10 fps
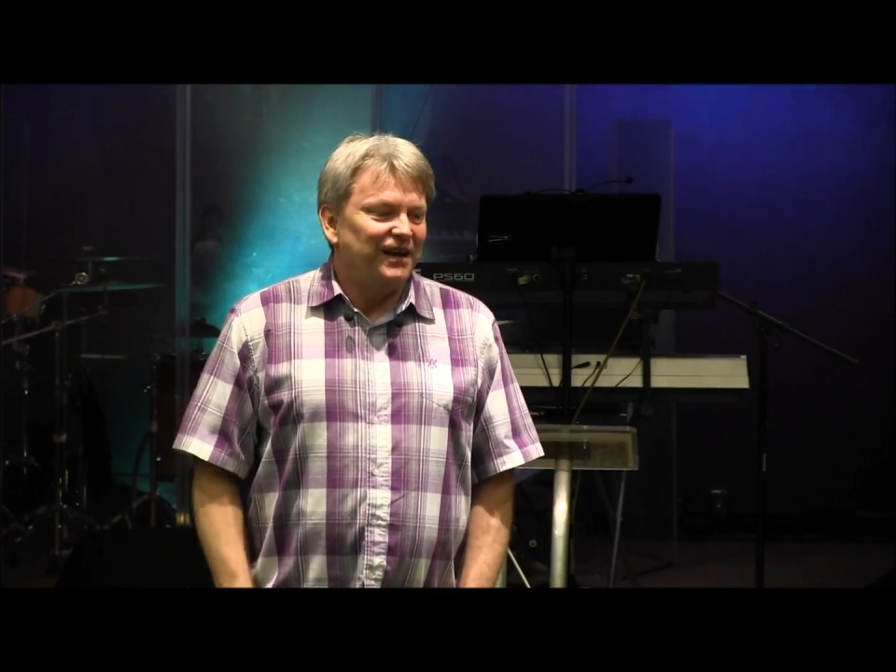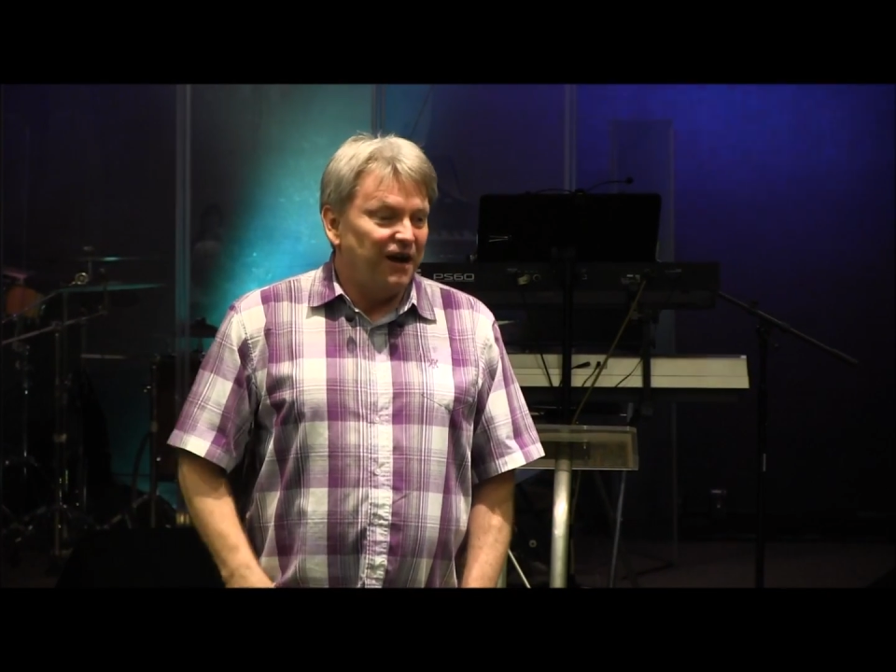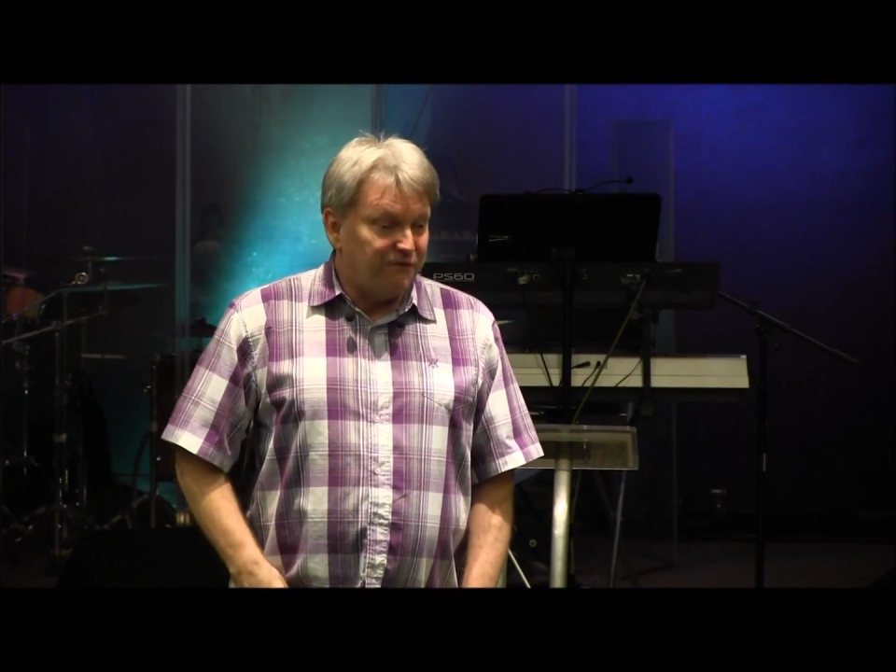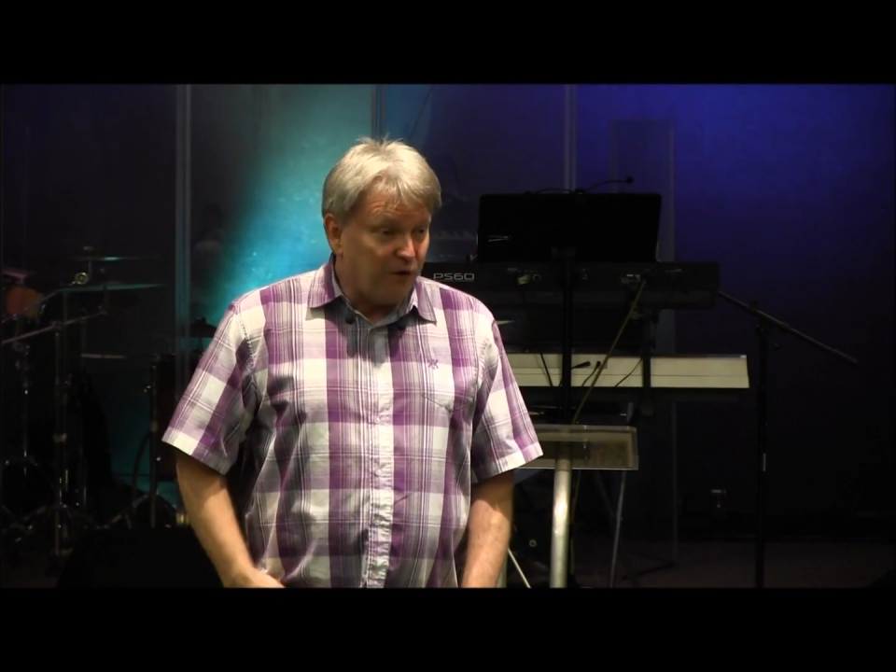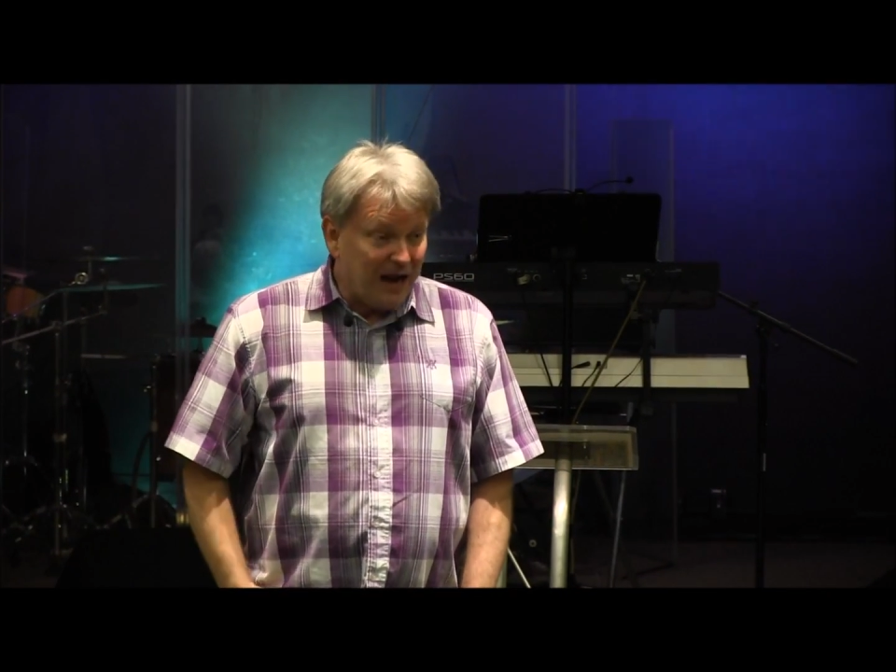
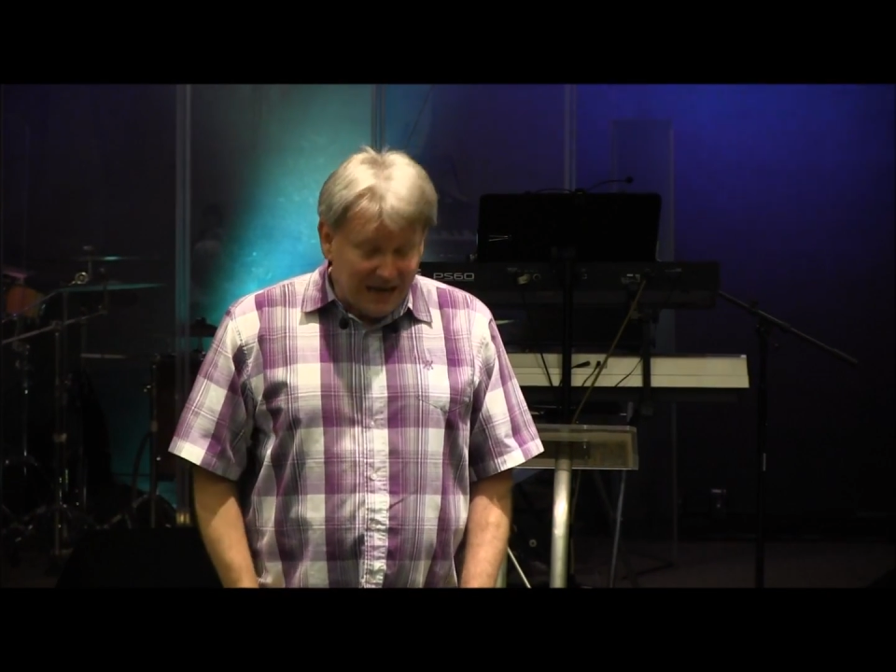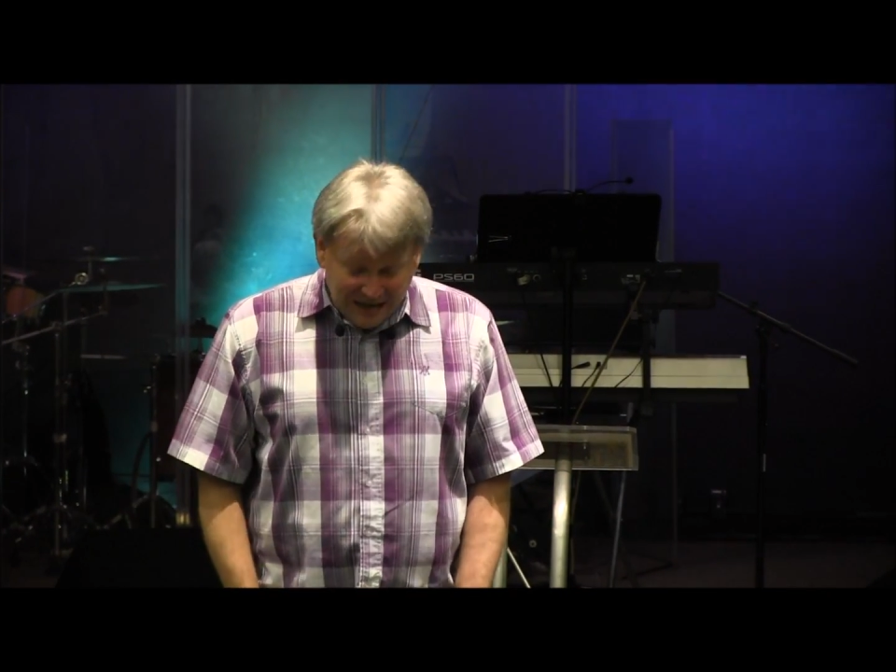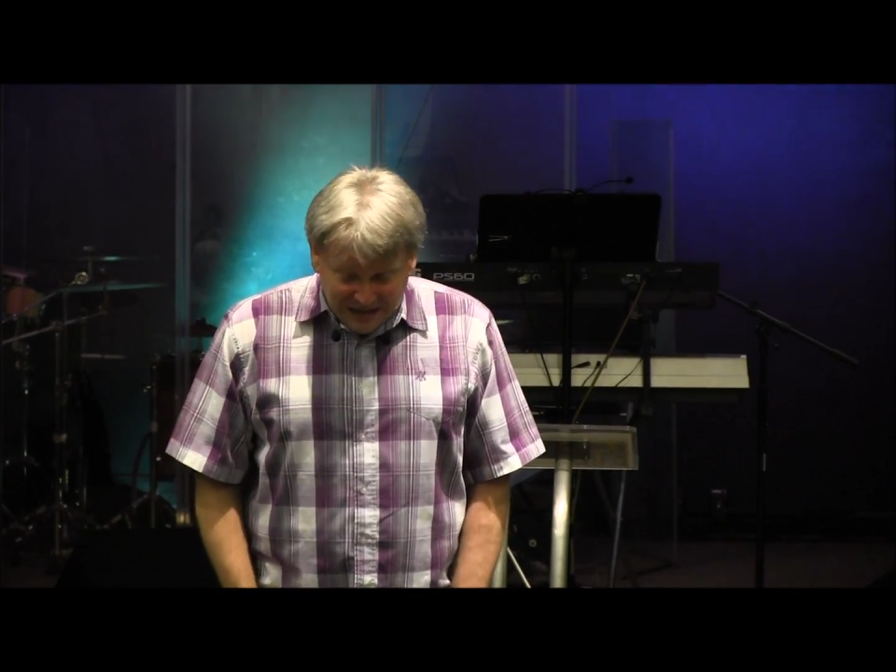afraid